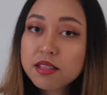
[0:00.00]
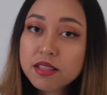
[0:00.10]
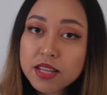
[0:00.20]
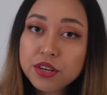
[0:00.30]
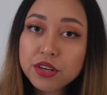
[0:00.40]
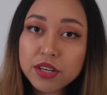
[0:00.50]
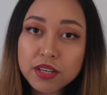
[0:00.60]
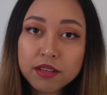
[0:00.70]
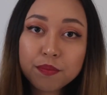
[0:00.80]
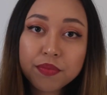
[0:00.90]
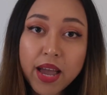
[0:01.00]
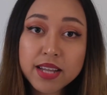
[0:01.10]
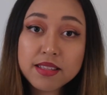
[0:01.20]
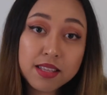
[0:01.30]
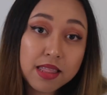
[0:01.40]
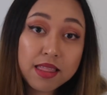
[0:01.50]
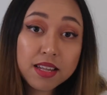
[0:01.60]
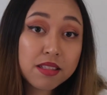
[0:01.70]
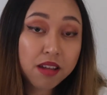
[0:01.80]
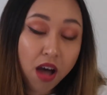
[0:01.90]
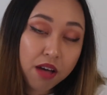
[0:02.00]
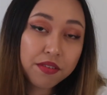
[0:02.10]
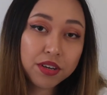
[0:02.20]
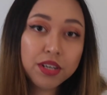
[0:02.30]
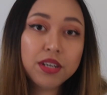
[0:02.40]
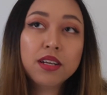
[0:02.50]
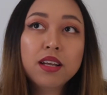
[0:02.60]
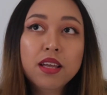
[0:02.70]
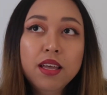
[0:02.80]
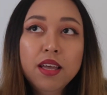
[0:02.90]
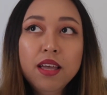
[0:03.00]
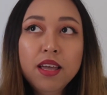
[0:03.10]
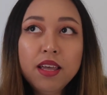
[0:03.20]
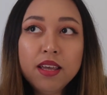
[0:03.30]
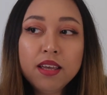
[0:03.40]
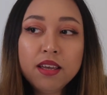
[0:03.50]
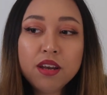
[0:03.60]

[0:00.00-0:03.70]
Cinder, I had seen this cover in